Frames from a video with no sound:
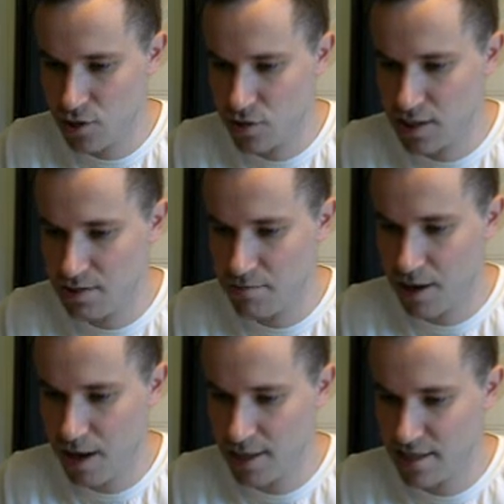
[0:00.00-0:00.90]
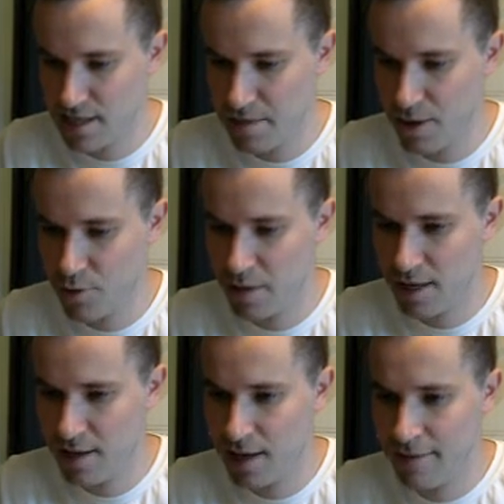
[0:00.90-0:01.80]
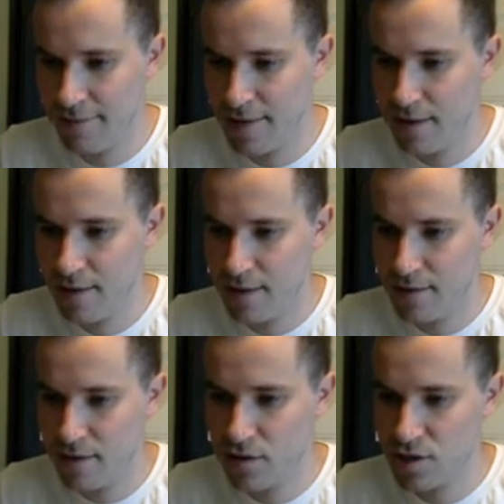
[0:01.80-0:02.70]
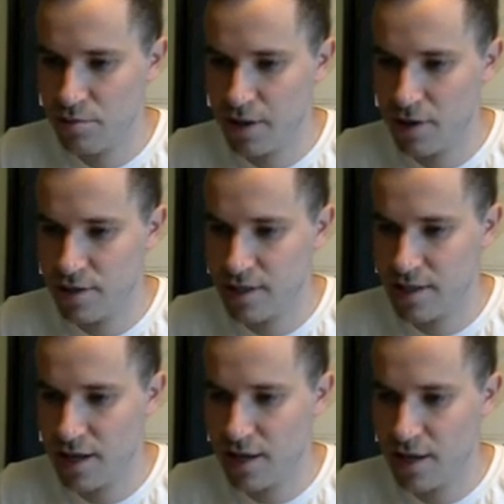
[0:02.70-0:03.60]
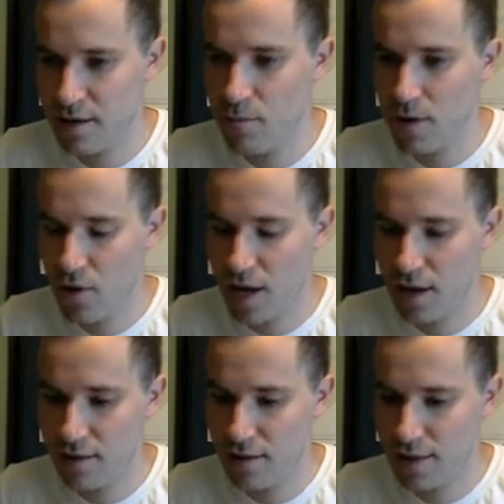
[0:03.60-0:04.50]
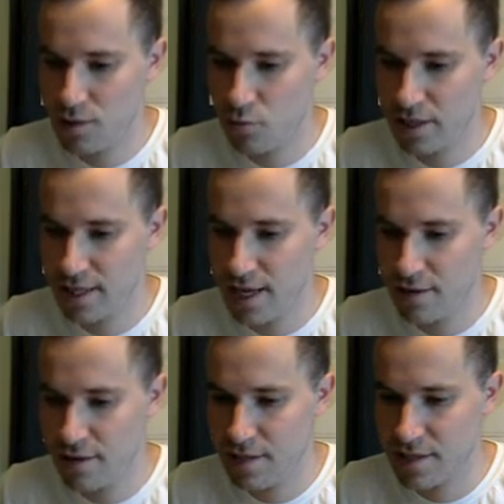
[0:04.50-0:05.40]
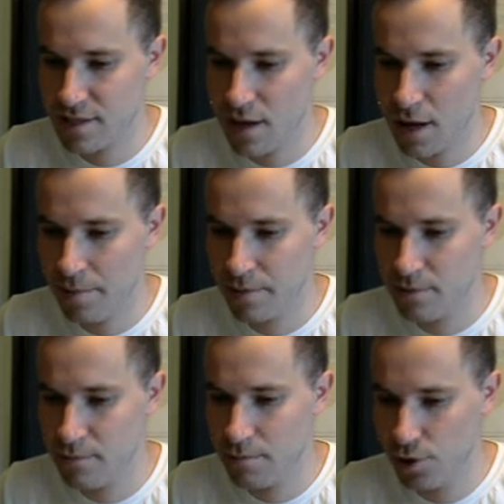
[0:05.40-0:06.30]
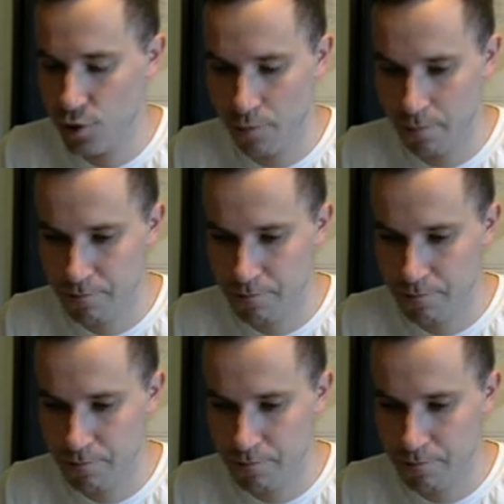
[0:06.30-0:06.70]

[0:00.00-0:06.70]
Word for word: soon as I stepped out with my king, the other two players decided, okay, let's work together to stop blue.